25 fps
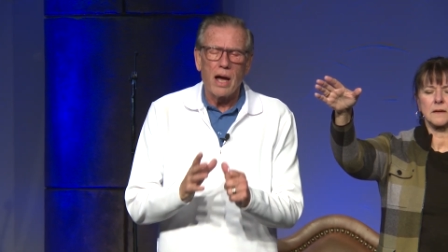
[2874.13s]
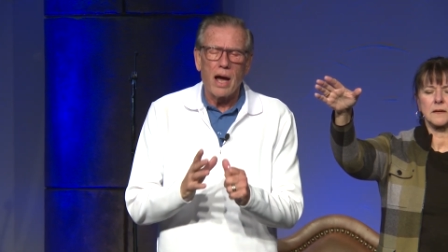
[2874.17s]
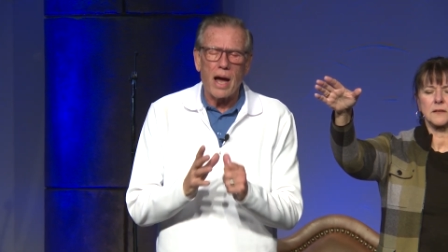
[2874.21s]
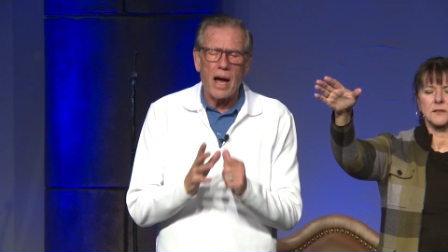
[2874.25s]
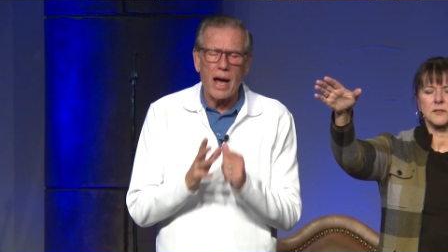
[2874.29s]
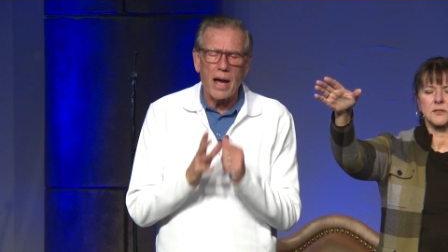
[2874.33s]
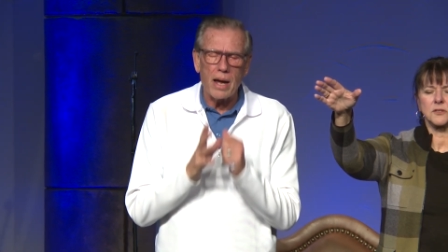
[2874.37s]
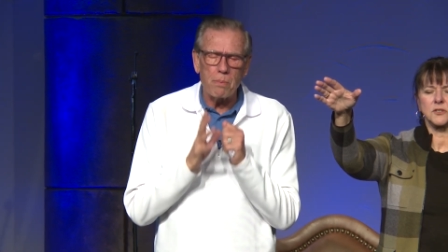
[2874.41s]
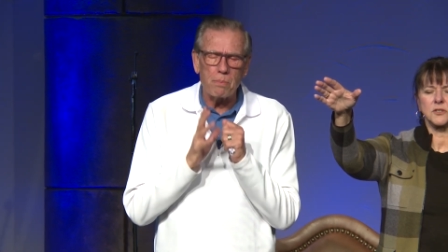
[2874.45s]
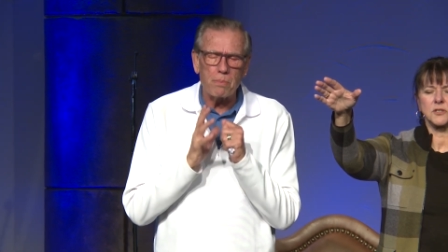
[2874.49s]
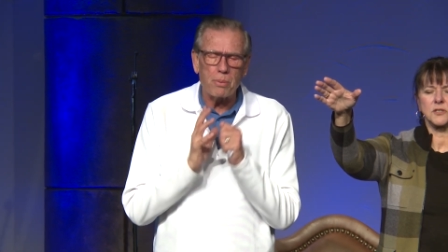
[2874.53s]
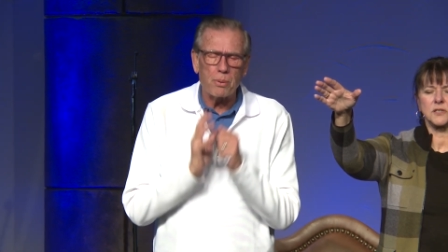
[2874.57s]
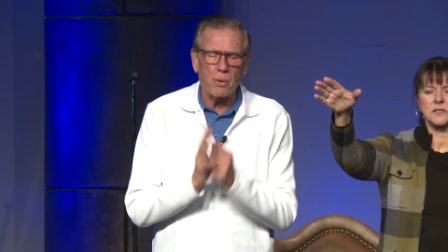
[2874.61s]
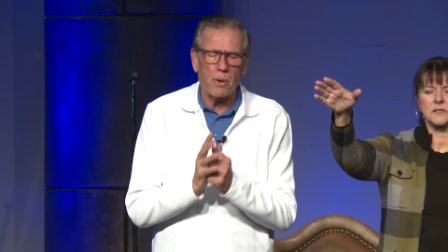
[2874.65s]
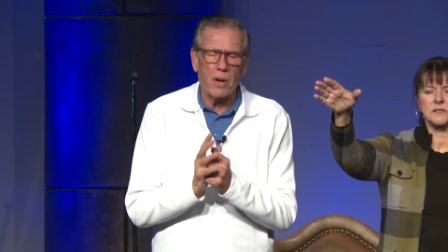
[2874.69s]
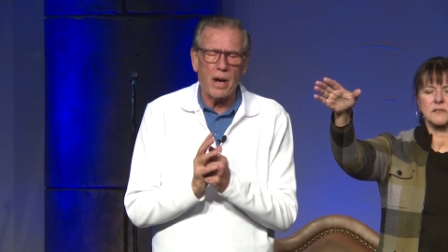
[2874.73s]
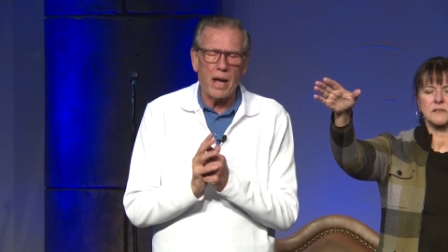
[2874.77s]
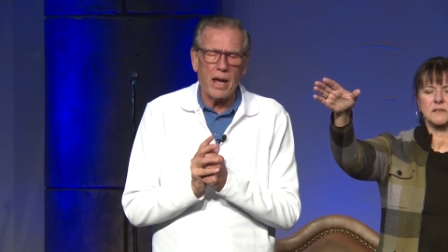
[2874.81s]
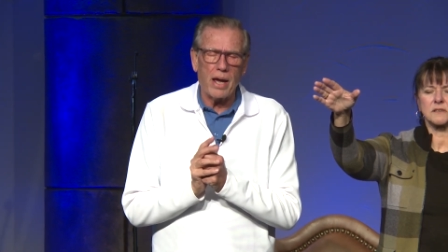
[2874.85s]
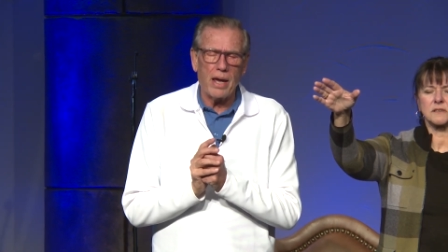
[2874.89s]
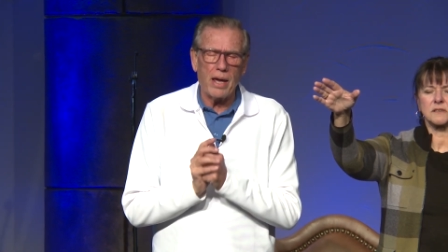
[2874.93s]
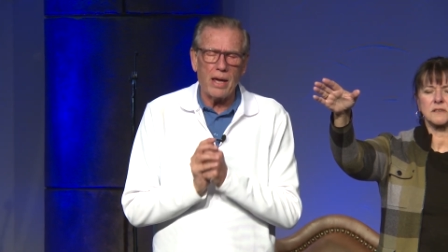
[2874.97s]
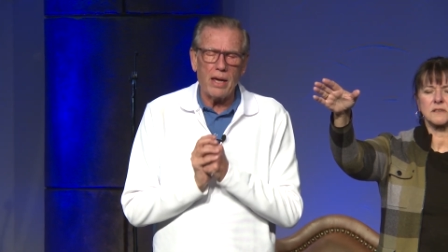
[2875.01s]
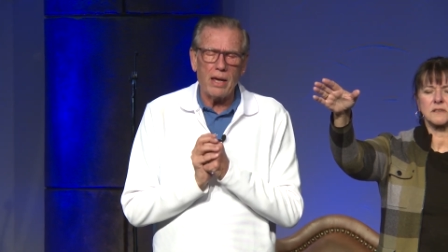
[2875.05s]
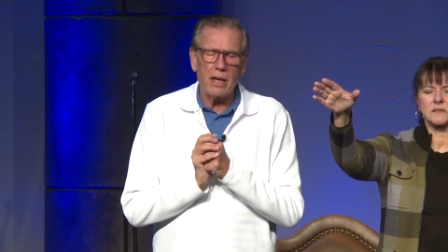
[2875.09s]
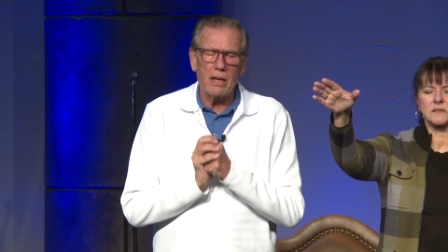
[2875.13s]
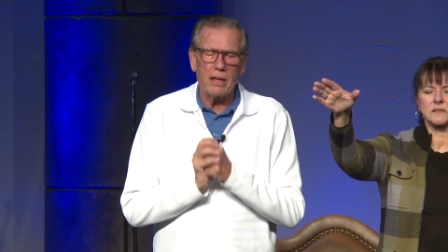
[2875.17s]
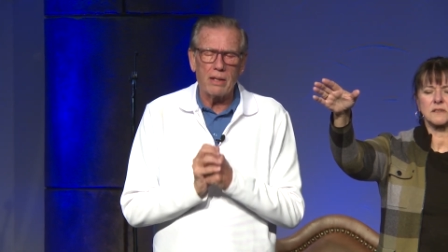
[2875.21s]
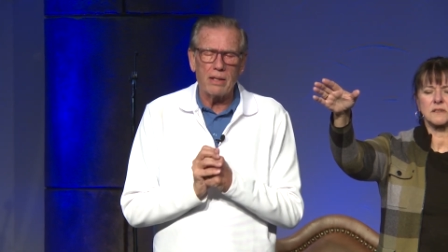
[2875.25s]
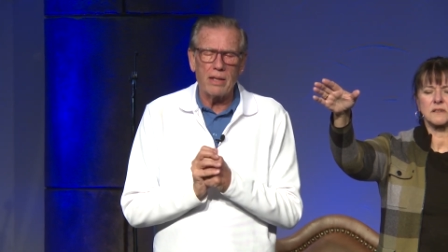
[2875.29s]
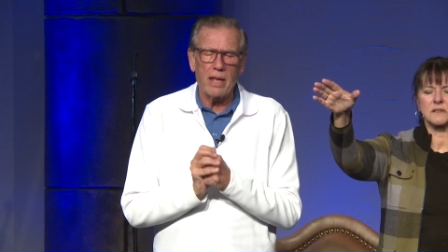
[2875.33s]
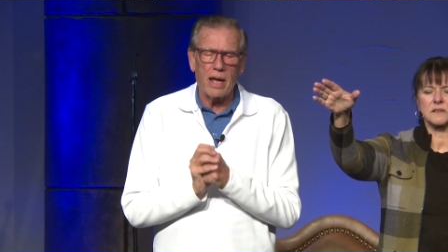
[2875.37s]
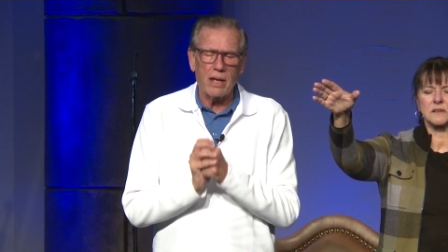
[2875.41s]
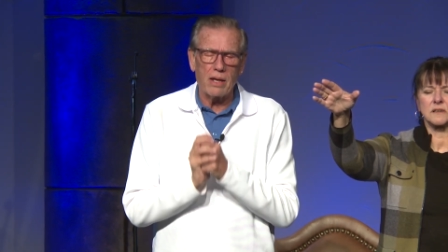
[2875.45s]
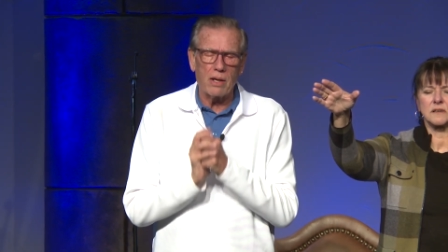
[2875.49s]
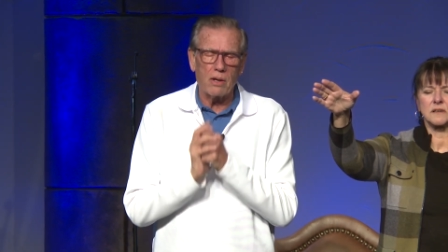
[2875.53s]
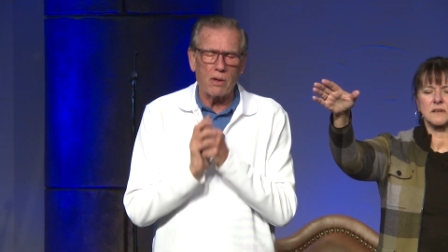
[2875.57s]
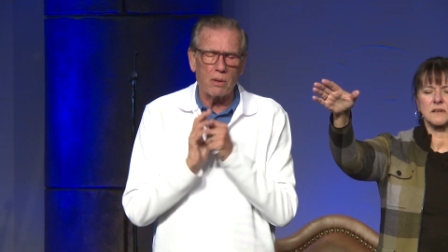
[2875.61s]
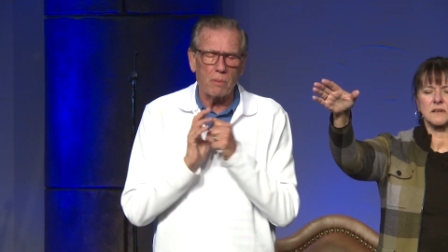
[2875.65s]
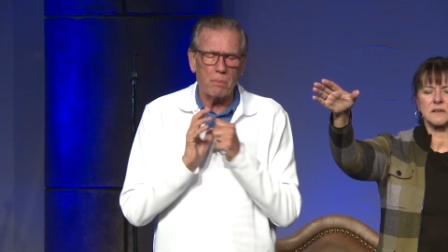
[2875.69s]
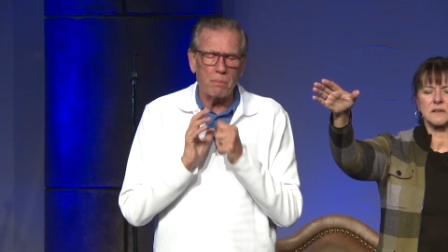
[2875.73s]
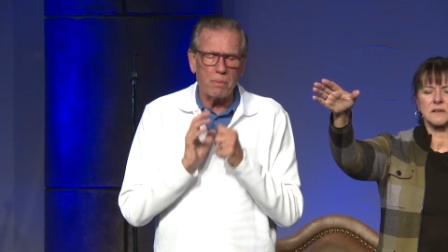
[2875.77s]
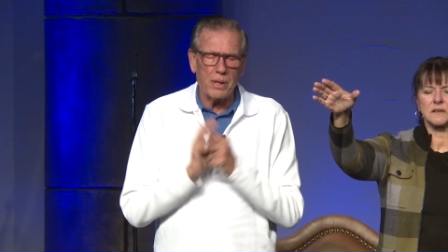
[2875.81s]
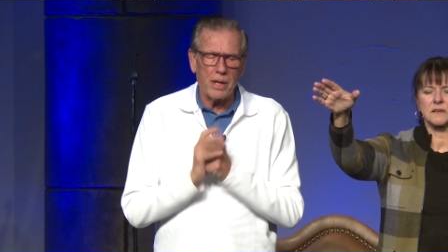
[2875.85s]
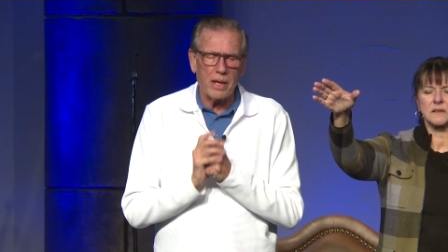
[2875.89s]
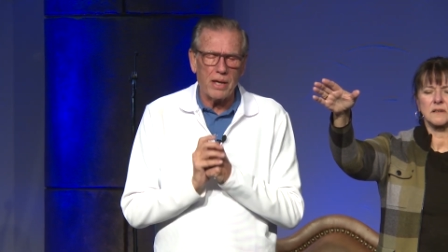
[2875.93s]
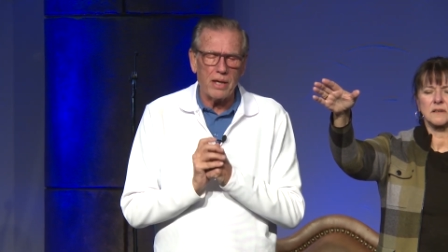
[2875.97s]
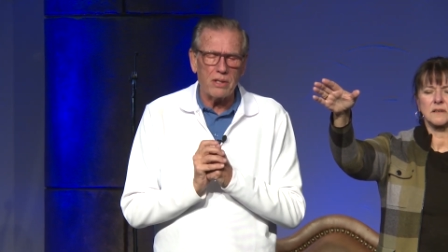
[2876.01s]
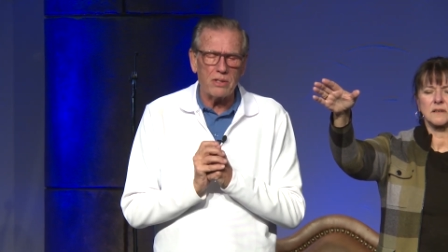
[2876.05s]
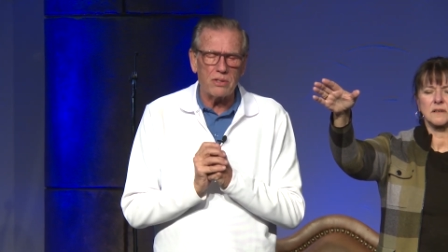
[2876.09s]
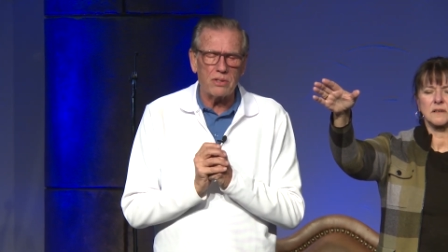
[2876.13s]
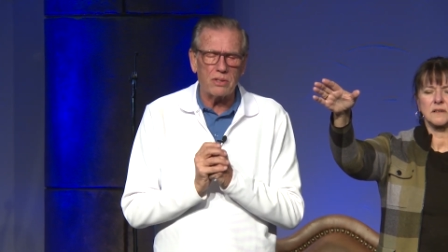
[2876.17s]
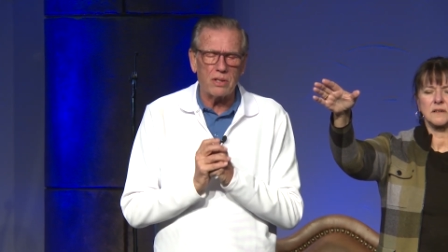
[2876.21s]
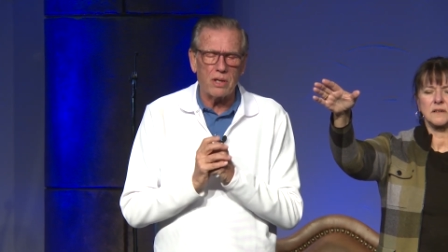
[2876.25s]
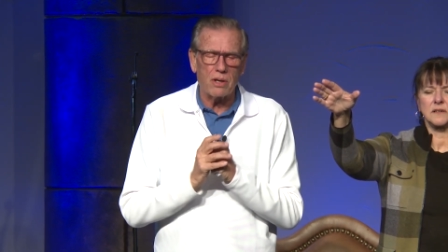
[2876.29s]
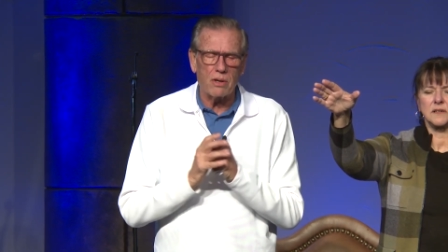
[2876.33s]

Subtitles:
I pray that your peace,